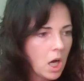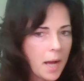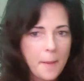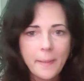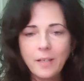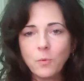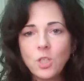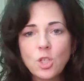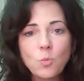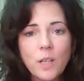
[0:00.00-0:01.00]
I mean, we
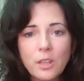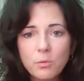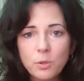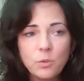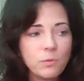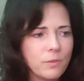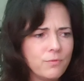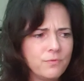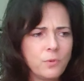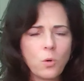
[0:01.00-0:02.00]
just went through
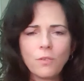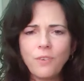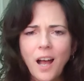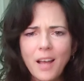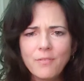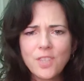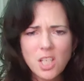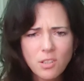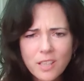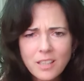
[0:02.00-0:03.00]
4 or 5
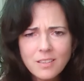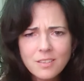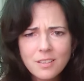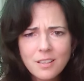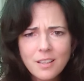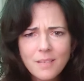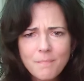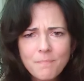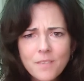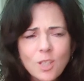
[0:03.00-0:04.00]
theories.
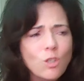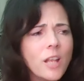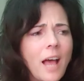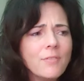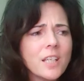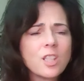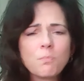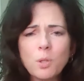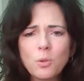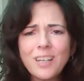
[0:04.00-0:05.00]
You'd have to
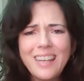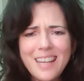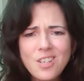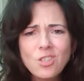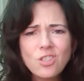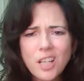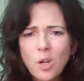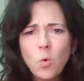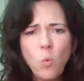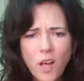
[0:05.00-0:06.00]
explore each
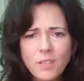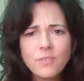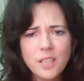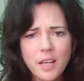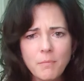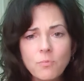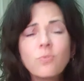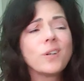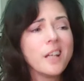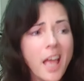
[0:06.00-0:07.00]
single one of them
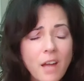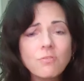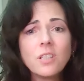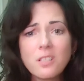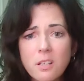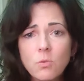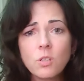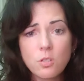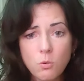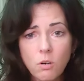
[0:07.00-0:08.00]
for every single
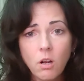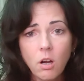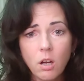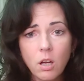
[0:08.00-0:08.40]
disorder.